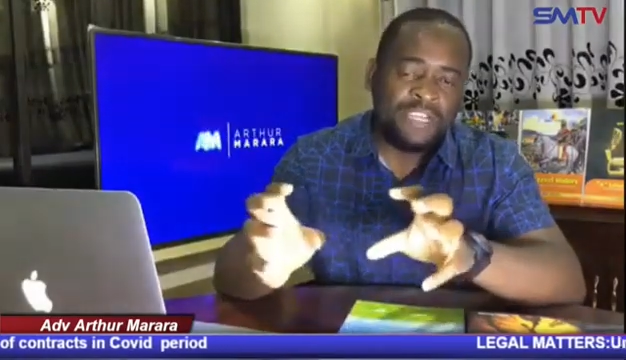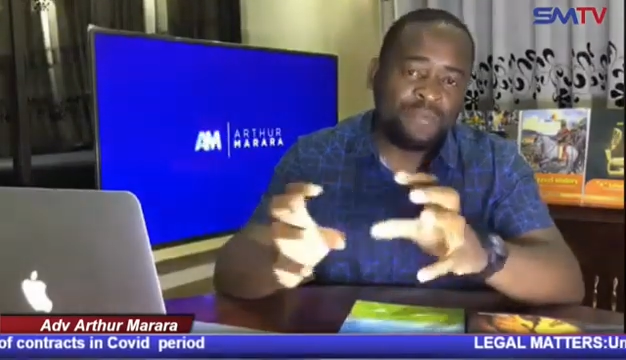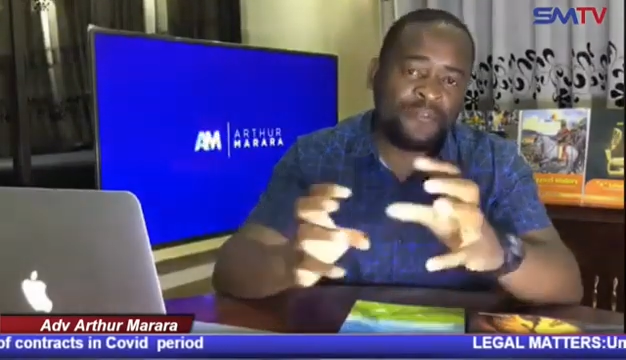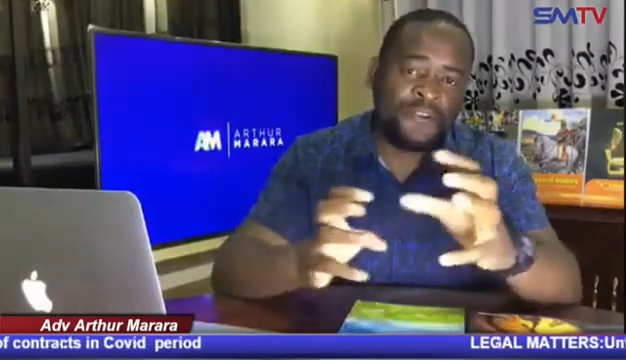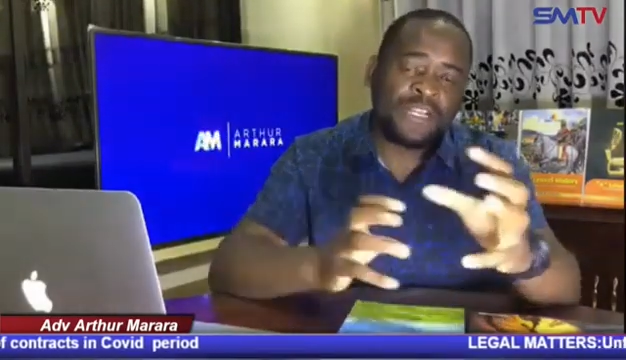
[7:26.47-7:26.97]

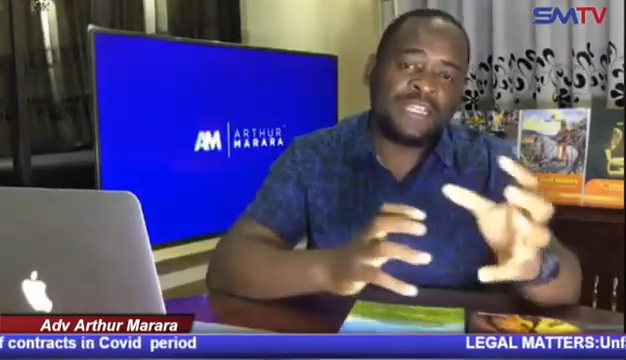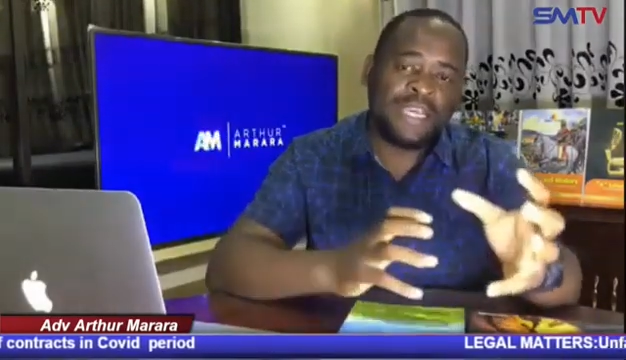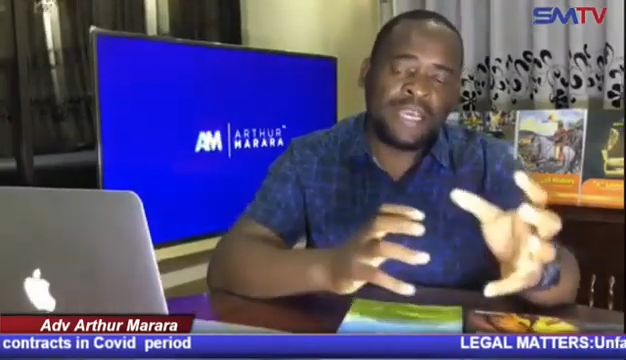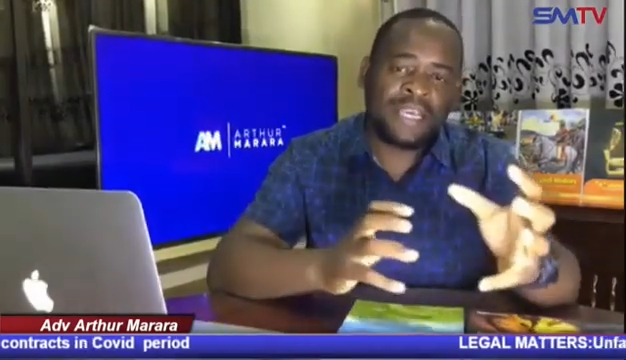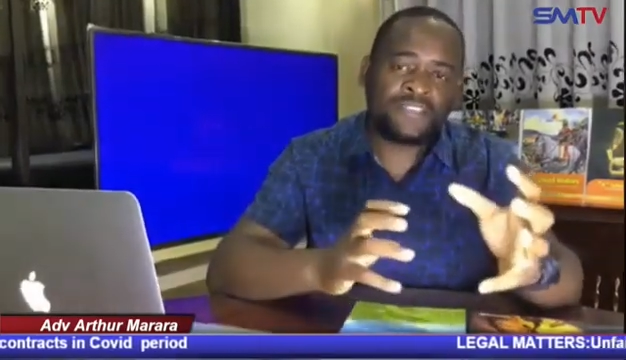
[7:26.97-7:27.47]
need to be very
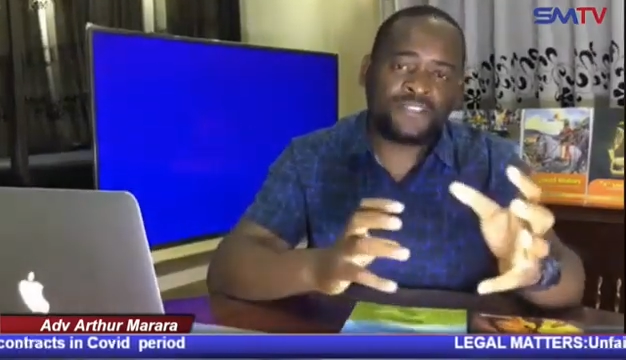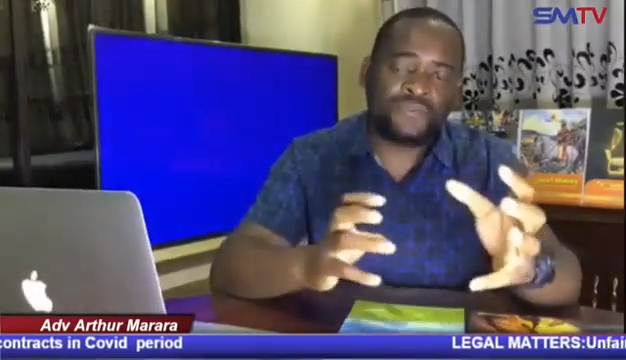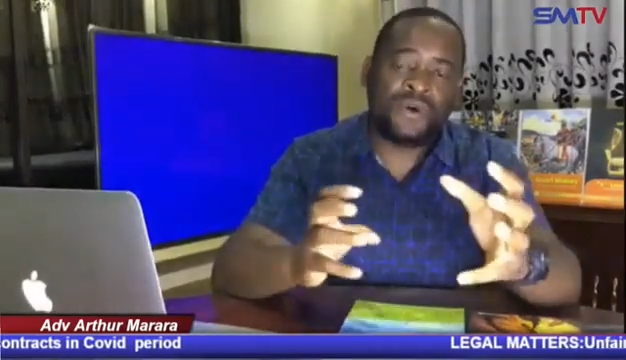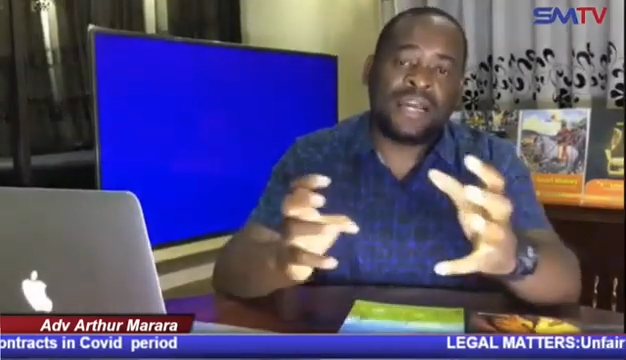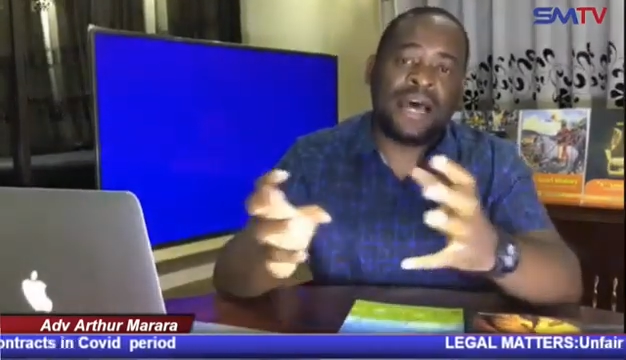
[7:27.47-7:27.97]
clear as
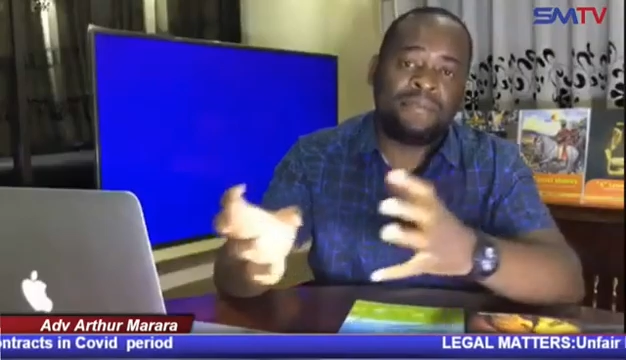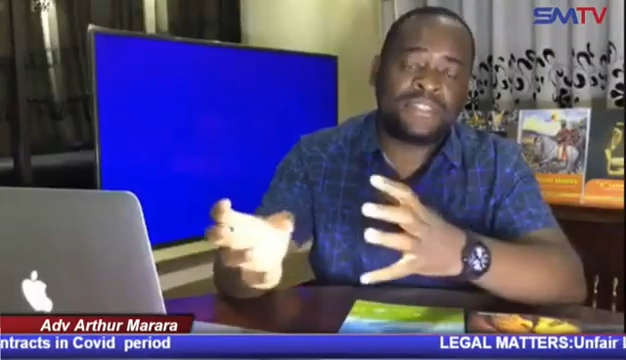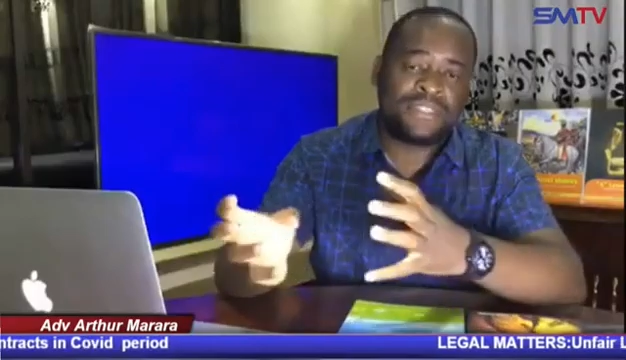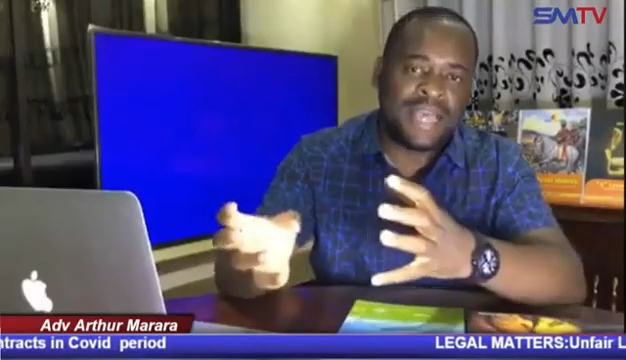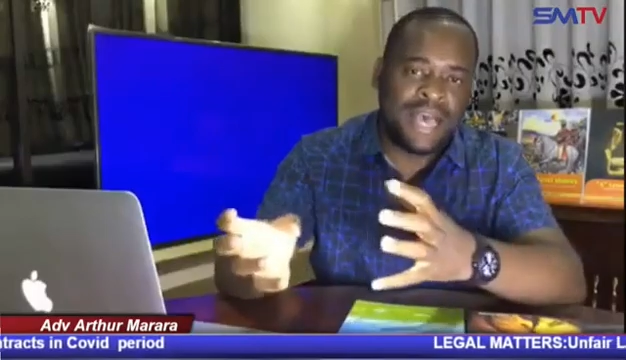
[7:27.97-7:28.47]
to what
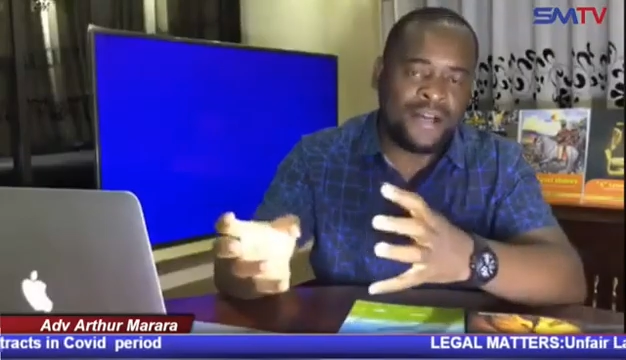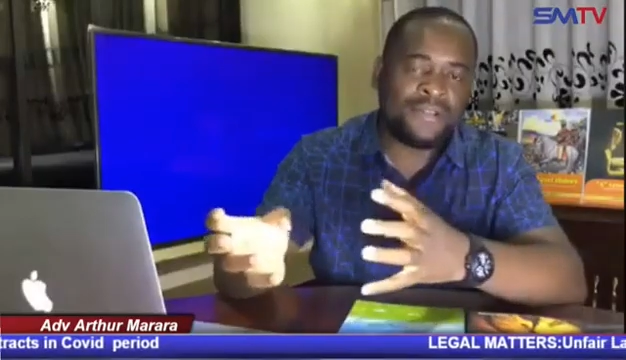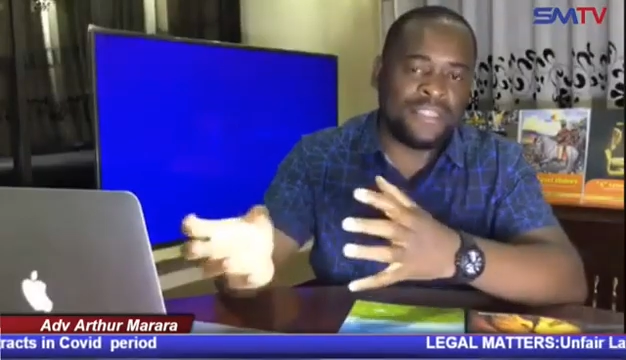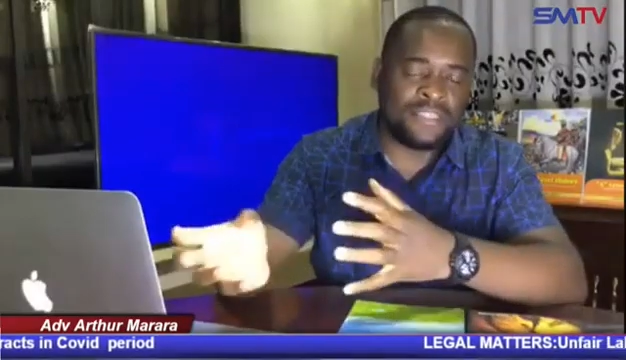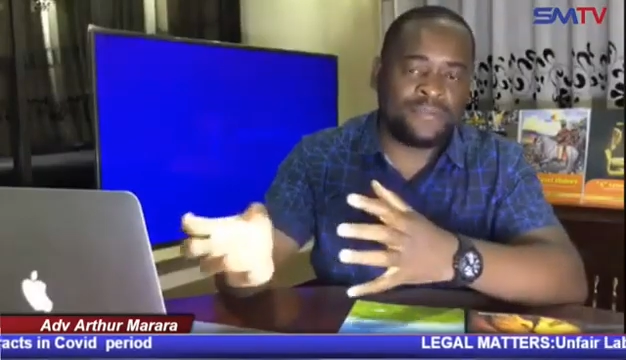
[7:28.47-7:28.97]
happens
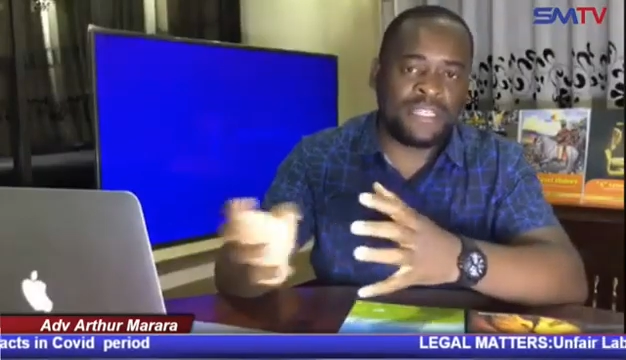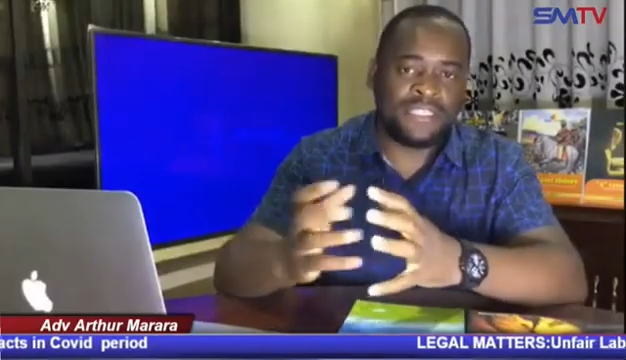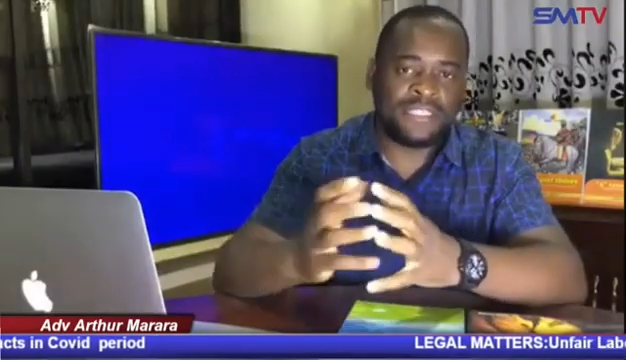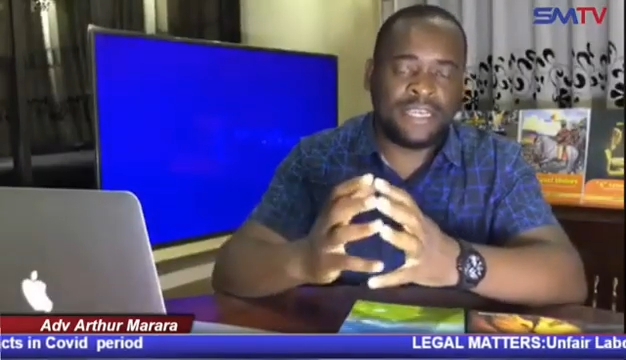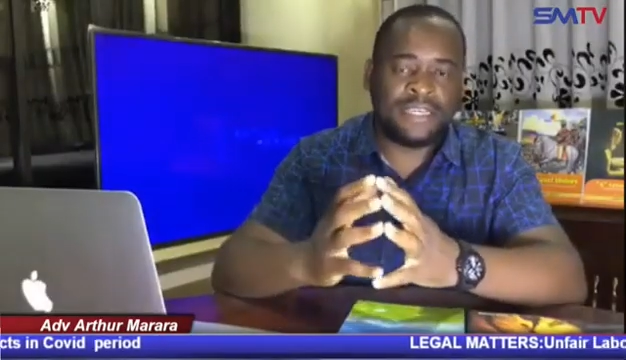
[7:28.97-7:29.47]
now in this
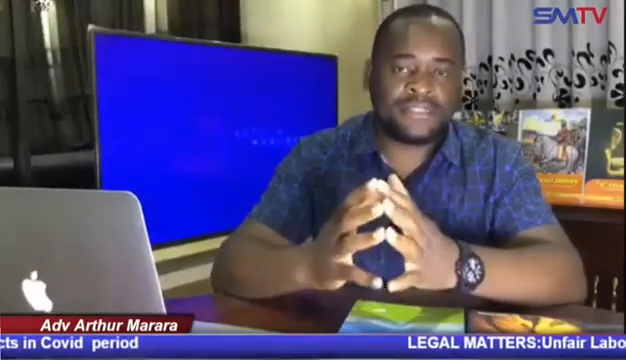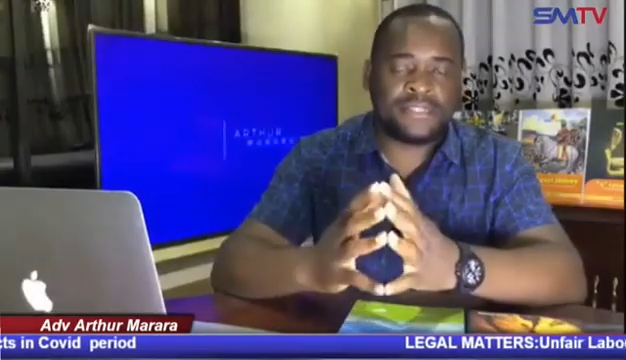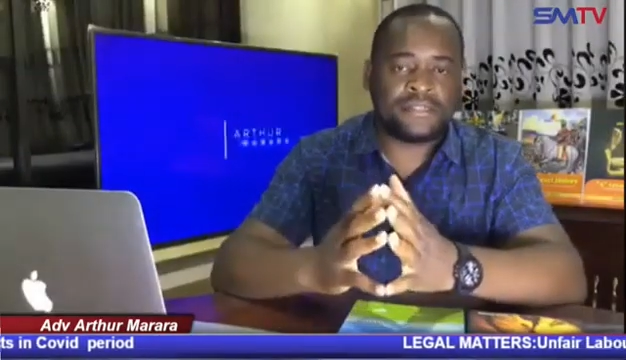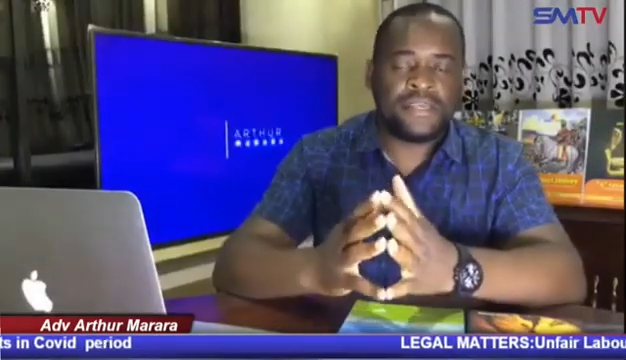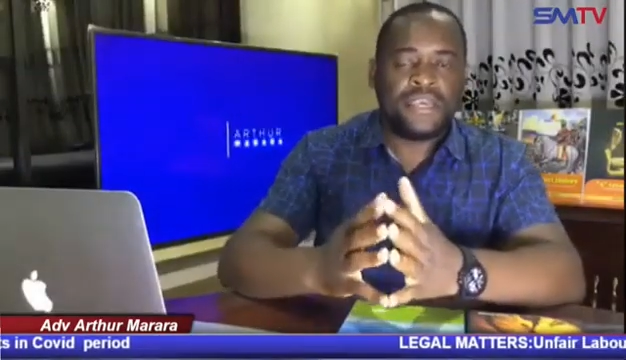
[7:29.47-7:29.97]
particular
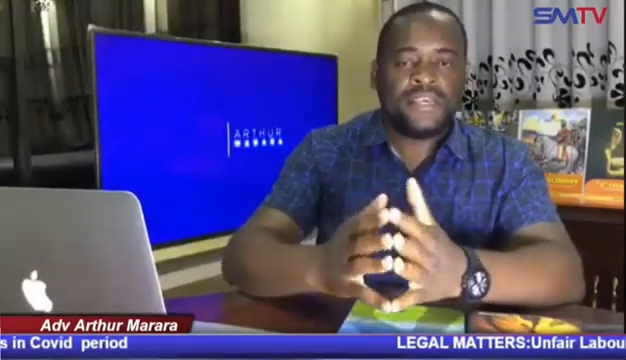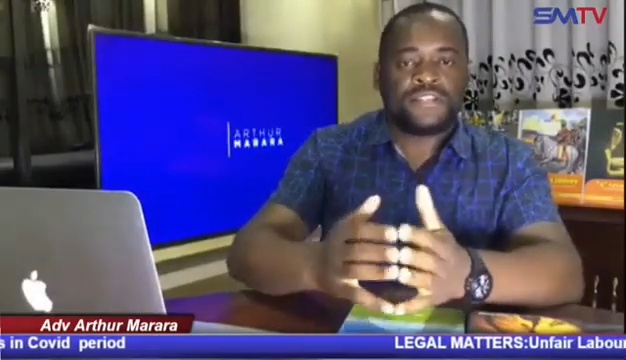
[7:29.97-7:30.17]
instance.